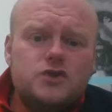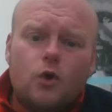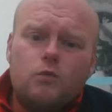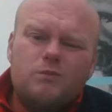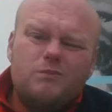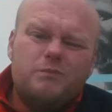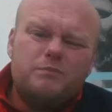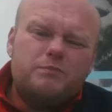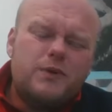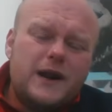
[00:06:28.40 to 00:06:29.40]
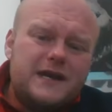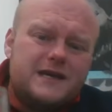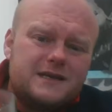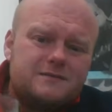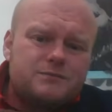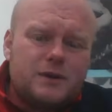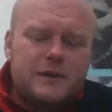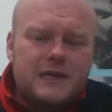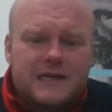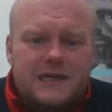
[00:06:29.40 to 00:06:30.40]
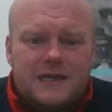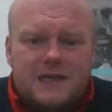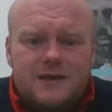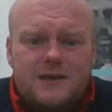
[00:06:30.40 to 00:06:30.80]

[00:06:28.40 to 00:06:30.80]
don't break Premier League